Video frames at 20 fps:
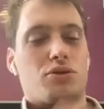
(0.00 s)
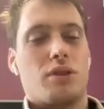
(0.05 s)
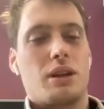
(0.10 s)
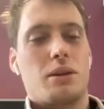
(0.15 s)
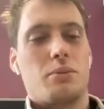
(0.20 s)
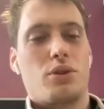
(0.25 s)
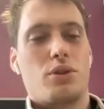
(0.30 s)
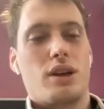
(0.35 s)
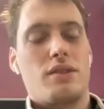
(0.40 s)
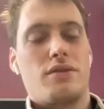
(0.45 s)
really
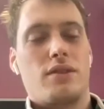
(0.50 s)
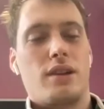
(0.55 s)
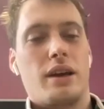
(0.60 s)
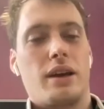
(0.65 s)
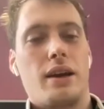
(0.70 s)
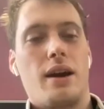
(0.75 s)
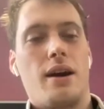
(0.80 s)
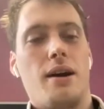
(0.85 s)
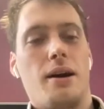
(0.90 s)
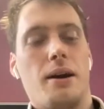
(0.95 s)

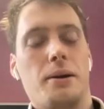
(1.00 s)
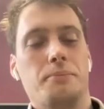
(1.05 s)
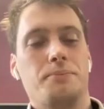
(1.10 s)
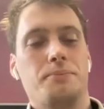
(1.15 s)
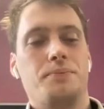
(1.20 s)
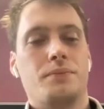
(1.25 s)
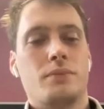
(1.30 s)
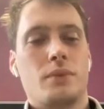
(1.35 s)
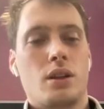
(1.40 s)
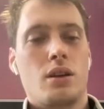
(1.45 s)
briefly.
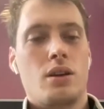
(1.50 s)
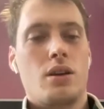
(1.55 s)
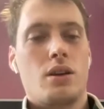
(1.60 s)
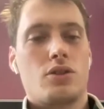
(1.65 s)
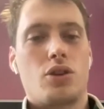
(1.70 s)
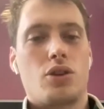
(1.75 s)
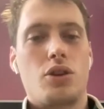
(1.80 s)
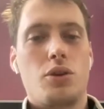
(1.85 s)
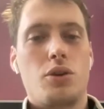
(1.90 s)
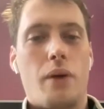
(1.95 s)

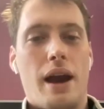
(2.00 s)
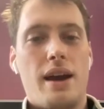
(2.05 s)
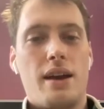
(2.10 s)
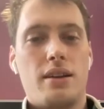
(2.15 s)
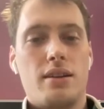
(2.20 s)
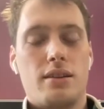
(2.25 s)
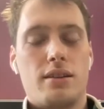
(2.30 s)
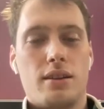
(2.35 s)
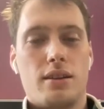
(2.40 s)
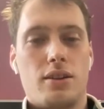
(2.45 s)
So you
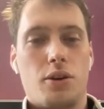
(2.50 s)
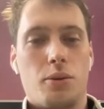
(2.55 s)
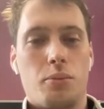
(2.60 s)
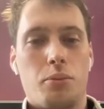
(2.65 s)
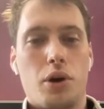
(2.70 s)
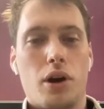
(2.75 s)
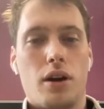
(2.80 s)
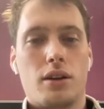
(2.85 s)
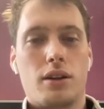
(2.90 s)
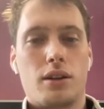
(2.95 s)
end your
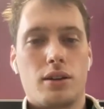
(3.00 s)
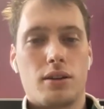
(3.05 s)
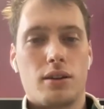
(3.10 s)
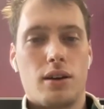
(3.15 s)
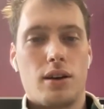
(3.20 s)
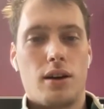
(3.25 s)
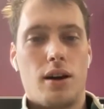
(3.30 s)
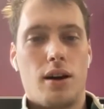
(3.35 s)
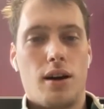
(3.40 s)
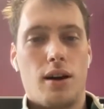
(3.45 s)
book,
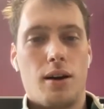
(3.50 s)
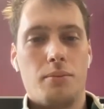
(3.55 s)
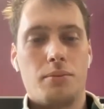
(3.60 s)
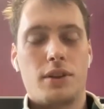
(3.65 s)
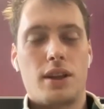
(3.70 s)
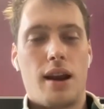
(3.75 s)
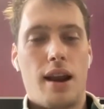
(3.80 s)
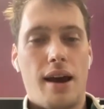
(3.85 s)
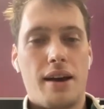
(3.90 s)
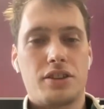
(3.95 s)

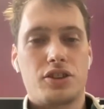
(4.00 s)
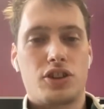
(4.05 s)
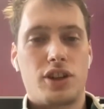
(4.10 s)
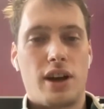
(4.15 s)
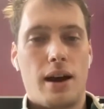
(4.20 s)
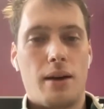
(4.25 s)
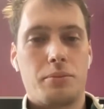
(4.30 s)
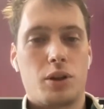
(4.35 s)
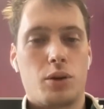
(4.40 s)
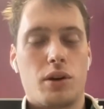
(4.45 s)
the last
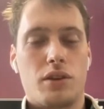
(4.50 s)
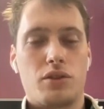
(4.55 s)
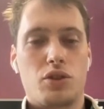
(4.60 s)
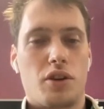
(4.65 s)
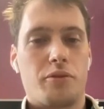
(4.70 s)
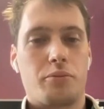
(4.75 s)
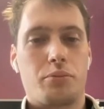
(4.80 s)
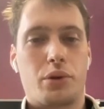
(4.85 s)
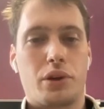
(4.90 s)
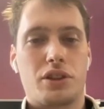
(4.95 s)
chapter, with
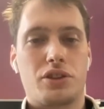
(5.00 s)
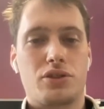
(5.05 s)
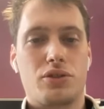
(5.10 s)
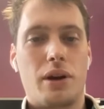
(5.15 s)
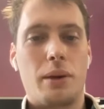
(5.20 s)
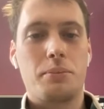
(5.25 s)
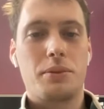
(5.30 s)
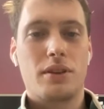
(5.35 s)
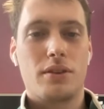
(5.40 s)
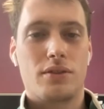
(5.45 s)
sort of
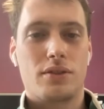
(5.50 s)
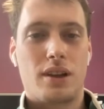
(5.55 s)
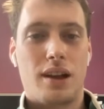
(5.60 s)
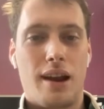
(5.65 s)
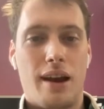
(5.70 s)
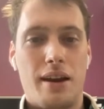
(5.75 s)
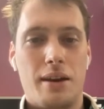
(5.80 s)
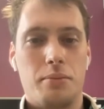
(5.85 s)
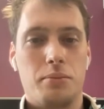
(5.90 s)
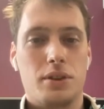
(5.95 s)
prescriptive
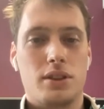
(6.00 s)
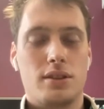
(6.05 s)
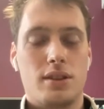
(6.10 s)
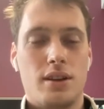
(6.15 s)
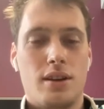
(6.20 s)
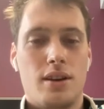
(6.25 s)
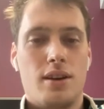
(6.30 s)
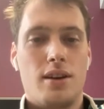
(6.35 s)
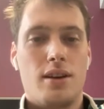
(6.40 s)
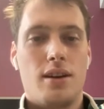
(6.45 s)
claims
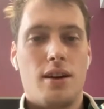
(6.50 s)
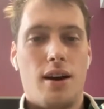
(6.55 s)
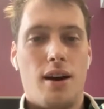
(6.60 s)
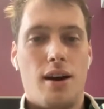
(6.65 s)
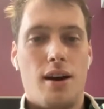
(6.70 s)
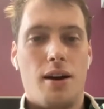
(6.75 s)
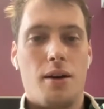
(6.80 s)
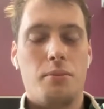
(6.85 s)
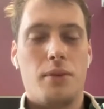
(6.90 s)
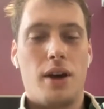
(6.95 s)

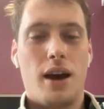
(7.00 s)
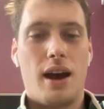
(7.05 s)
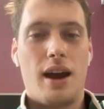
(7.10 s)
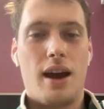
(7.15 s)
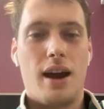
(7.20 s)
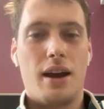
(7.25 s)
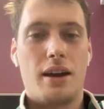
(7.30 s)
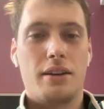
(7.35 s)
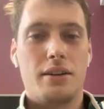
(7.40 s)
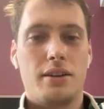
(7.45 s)

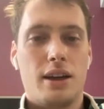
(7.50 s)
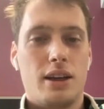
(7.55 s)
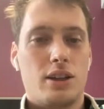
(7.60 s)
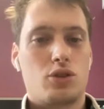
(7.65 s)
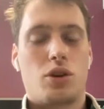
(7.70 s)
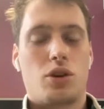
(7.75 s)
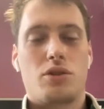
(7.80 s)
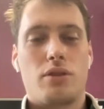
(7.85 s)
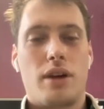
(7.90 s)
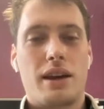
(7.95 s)
and
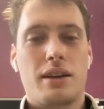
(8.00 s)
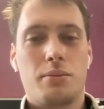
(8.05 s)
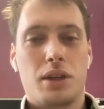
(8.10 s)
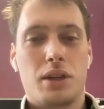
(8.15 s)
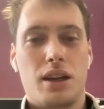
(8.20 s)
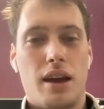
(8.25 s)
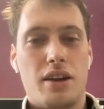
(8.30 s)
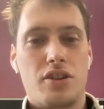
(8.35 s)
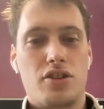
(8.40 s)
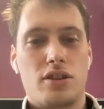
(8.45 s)
sort of
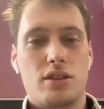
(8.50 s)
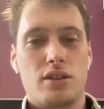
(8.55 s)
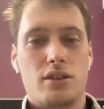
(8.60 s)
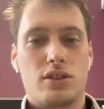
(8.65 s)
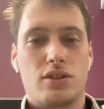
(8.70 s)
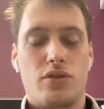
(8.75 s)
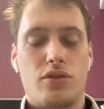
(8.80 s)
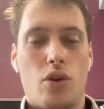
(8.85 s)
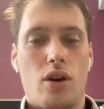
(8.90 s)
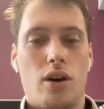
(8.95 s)

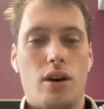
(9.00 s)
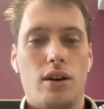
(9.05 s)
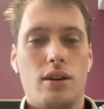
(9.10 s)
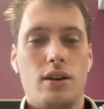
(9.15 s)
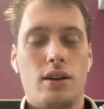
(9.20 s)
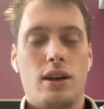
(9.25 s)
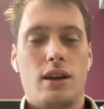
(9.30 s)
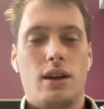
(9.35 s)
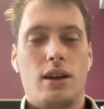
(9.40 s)
recommendations for